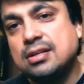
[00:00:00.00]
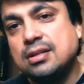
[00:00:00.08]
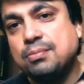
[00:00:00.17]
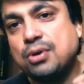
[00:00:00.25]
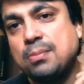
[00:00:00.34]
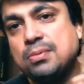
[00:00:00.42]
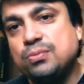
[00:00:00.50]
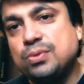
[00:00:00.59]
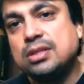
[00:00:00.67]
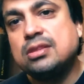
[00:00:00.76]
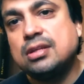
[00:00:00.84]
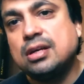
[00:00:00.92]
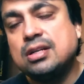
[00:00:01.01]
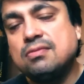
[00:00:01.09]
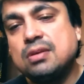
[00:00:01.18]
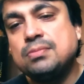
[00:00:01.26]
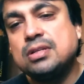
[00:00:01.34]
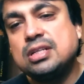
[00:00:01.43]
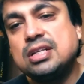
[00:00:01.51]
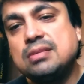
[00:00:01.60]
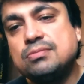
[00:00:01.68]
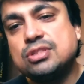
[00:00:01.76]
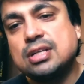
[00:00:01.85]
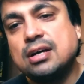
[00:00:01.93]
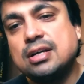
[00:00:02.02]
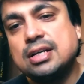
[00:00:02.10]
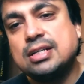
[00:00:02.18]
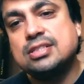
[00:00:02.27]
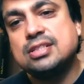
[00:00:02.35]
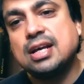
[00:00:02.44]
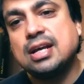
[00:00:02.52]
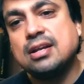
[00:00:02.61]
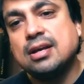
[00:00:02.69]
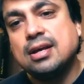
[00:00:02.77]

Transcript: Problem with development teams is that